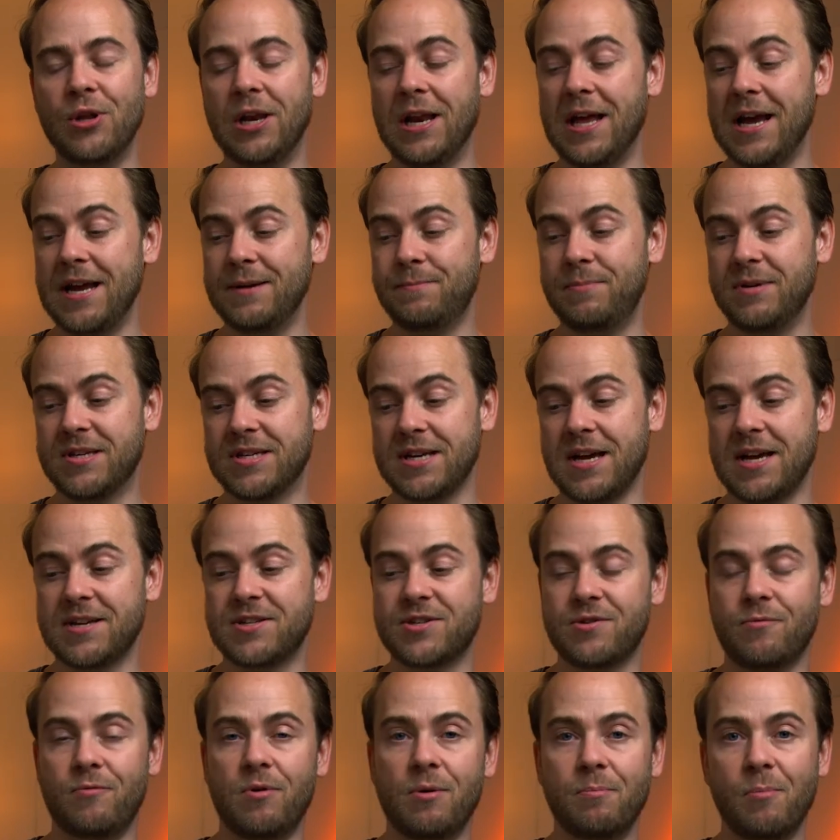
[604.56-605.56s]
the light
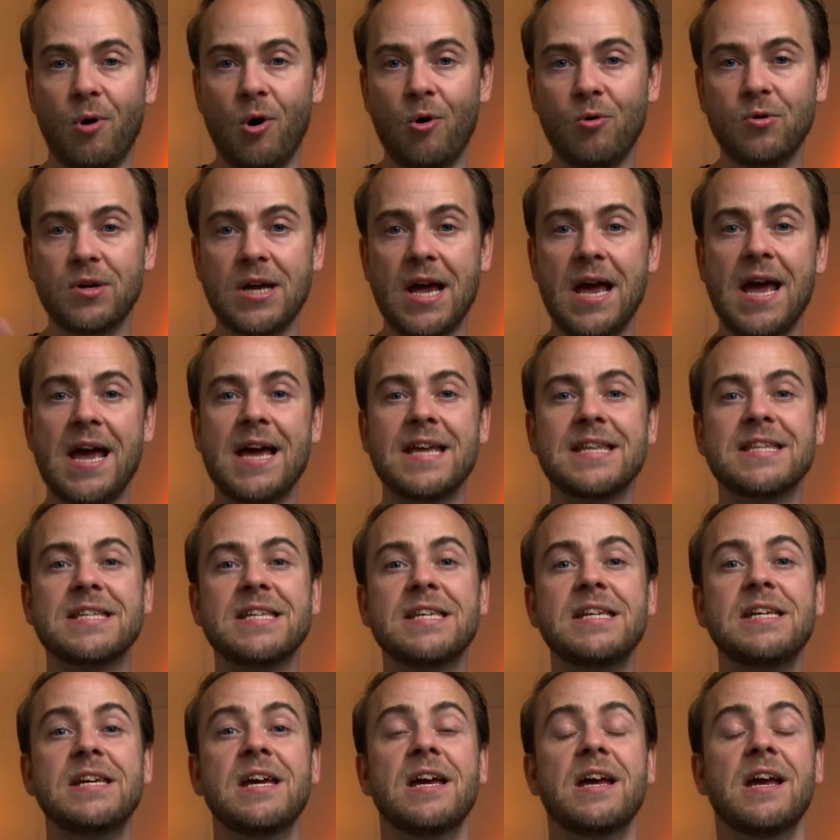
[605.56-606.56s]
besides the remote and
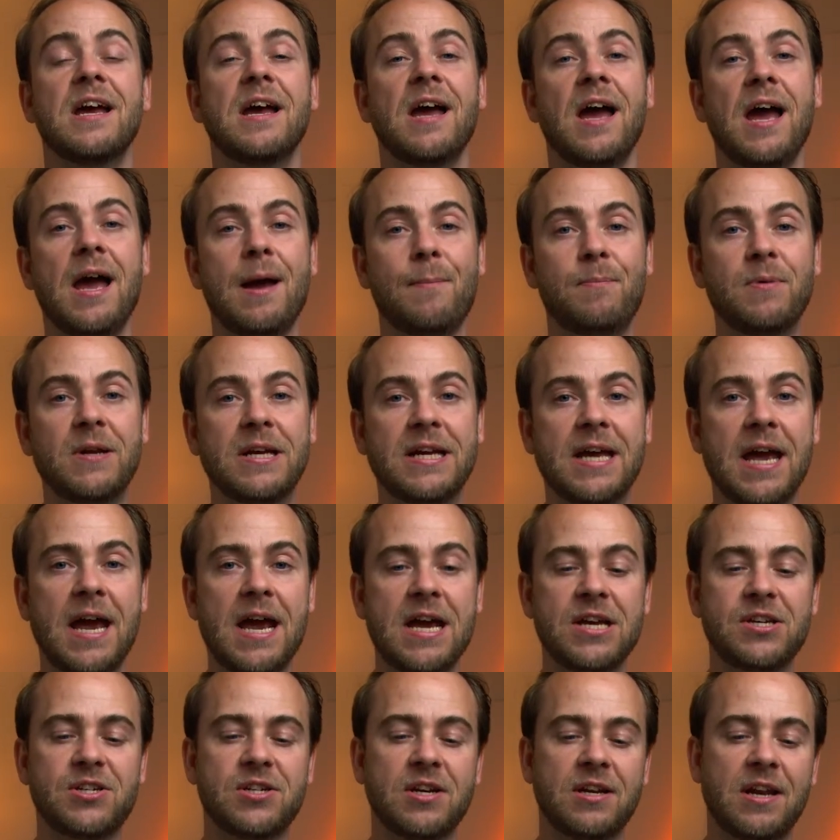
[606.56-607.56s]
the
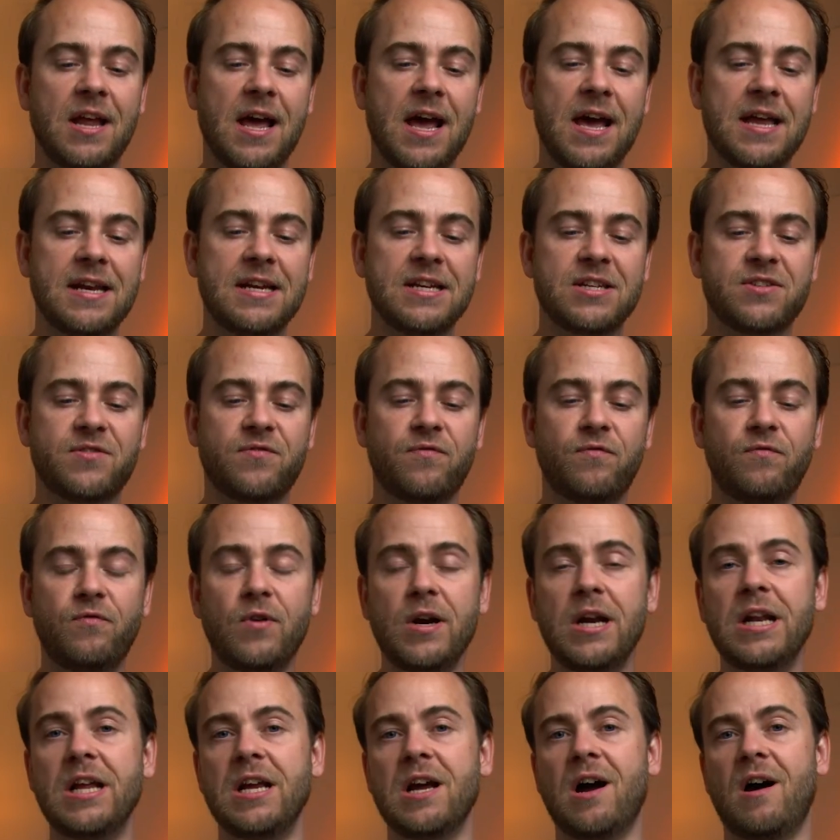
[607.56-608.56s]
application, and it's
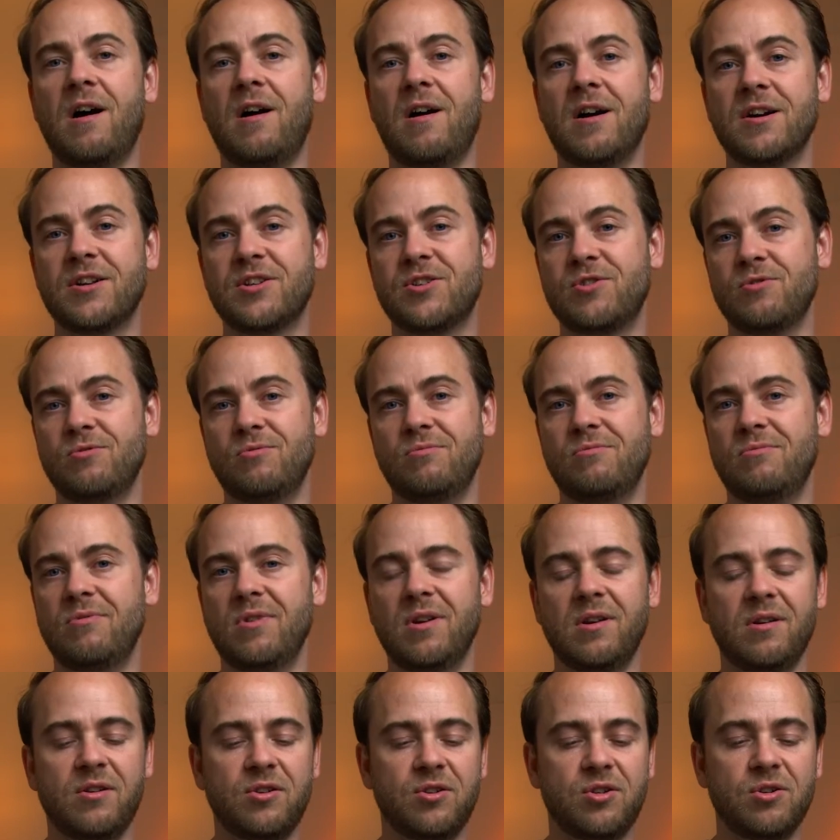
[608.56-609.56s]
really hard to
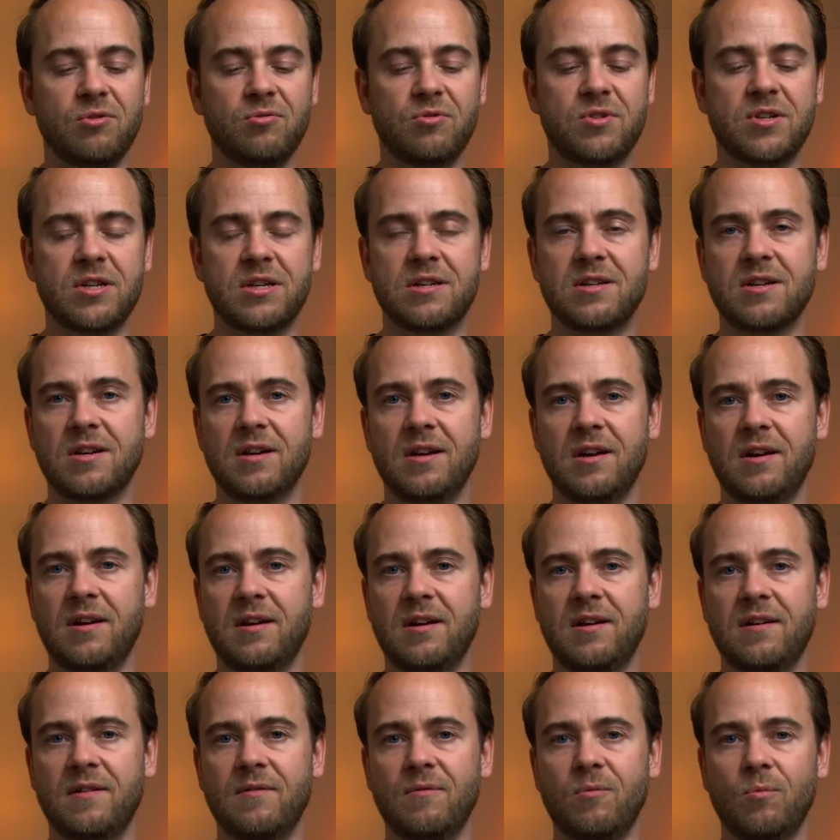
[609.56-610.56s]
use it
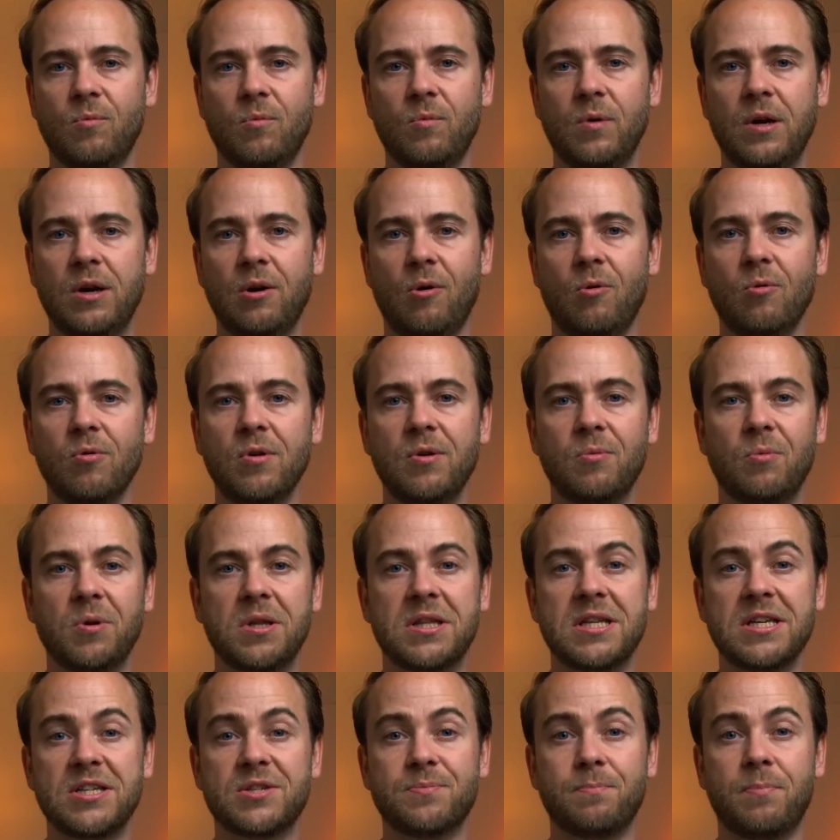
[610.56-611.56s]
only
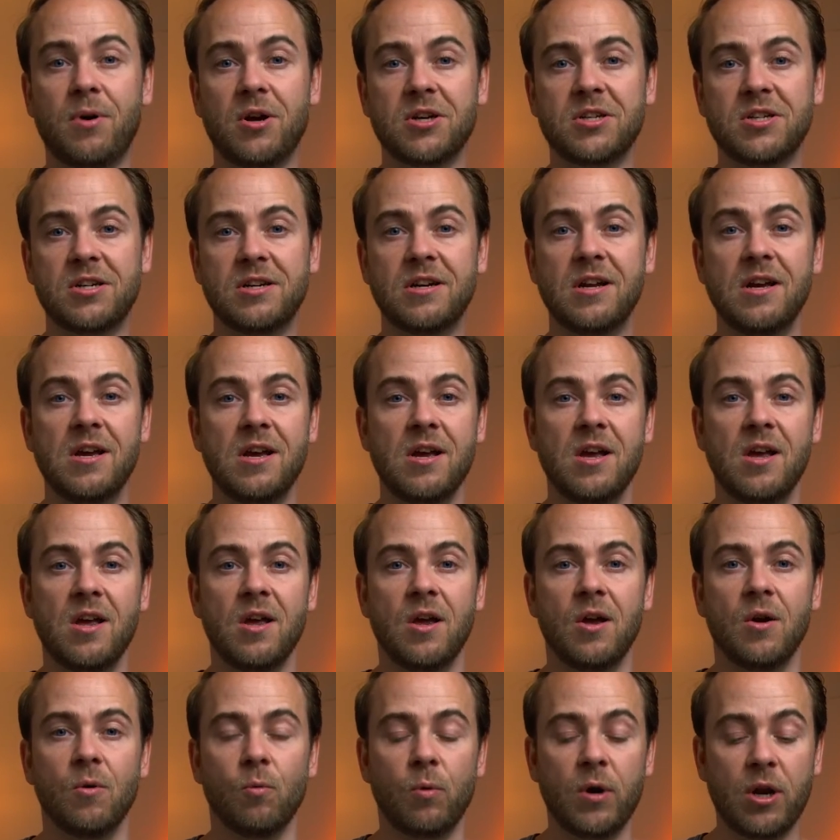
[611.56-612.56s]
with this button.
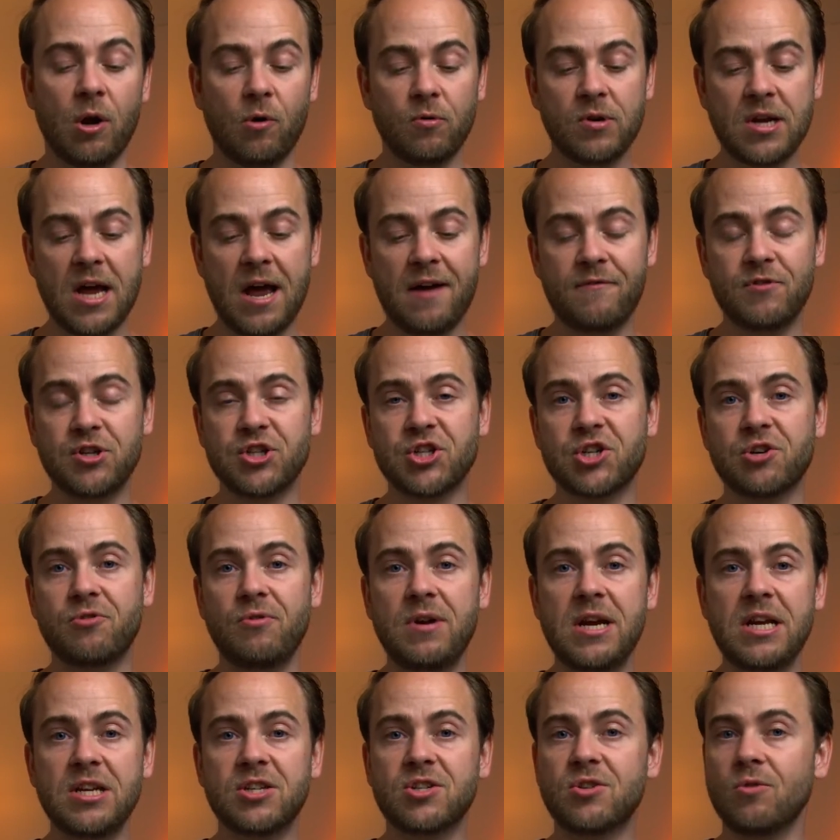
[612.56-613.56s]
We don't have a
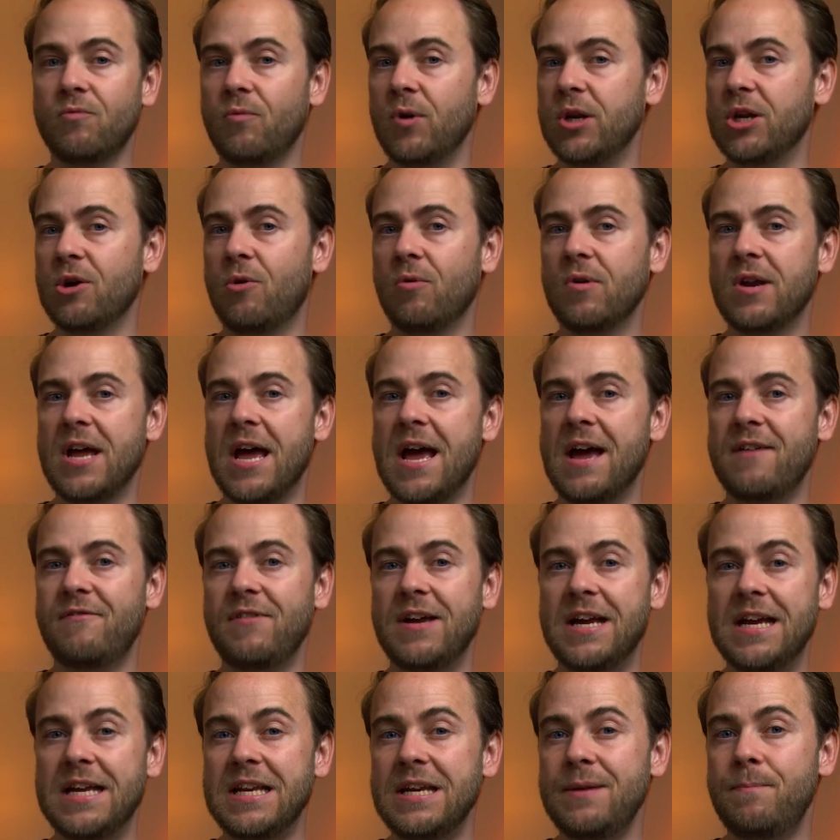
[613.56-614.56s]
screen, so we don't have
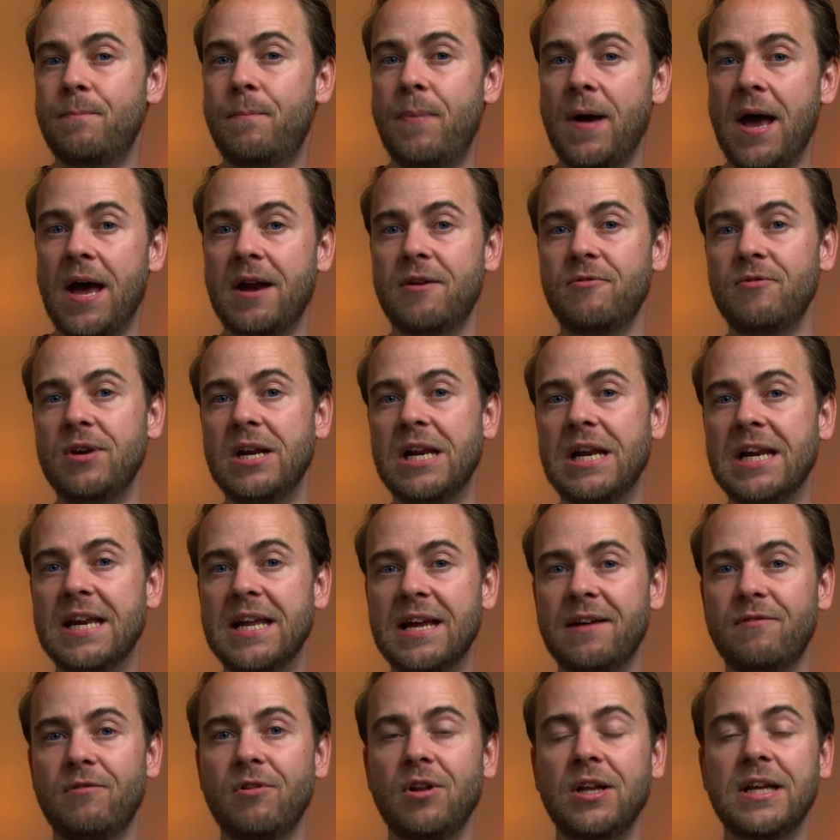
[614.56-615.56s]
any battery
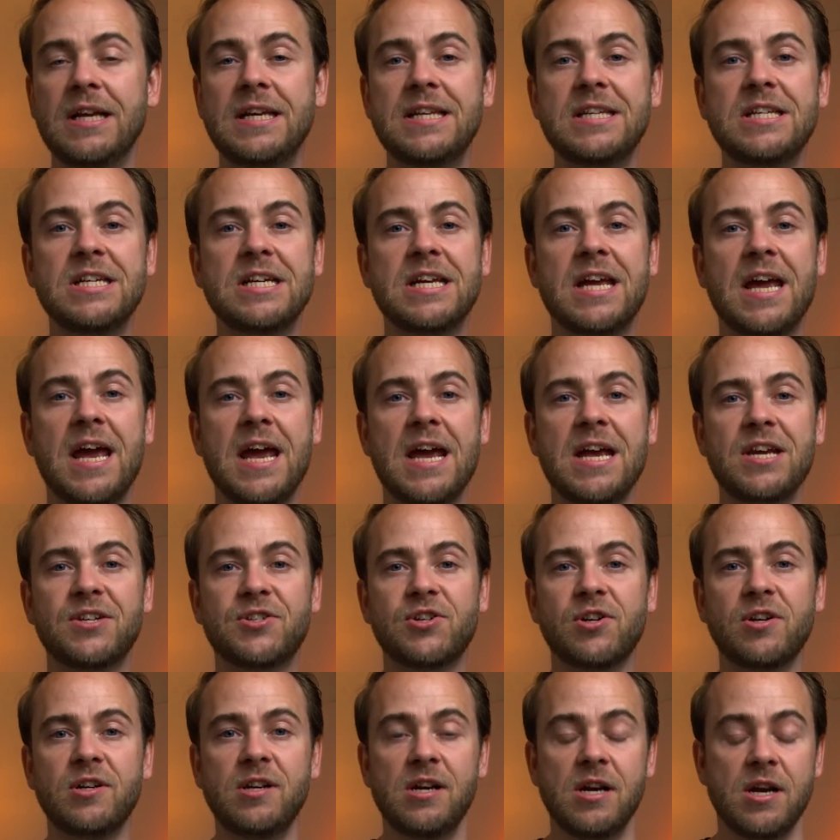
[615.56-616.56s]
level
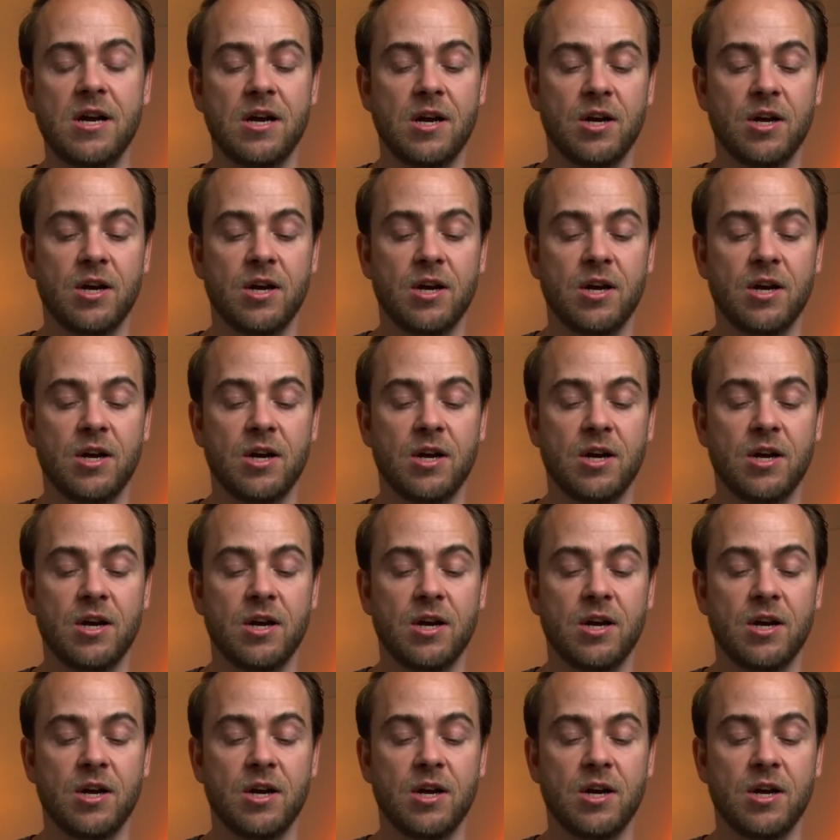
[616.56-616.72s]
indication,